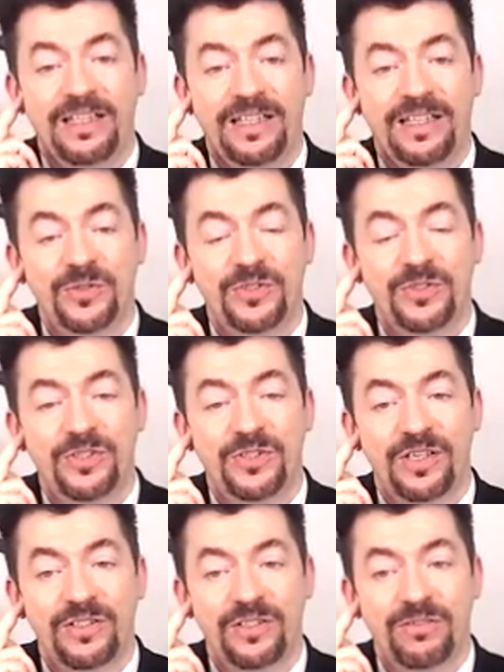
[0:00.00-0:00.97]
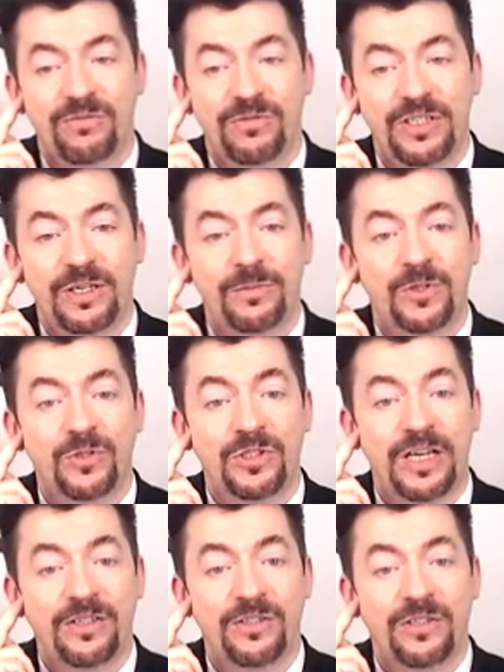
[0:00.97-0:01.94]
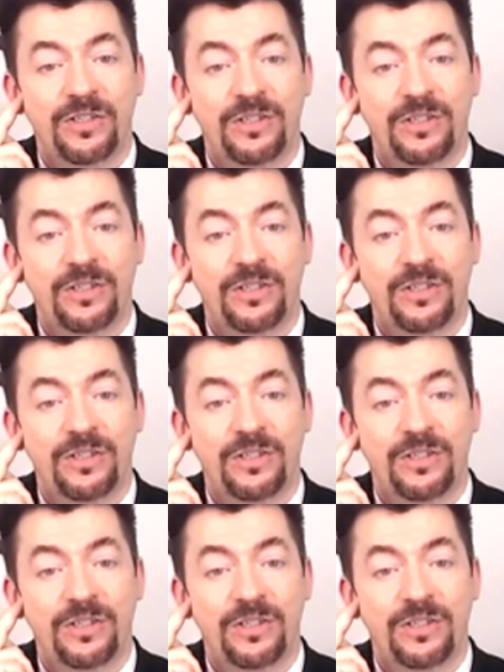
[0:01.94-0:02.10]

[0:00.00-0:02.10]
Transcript: was C.W. Chanter.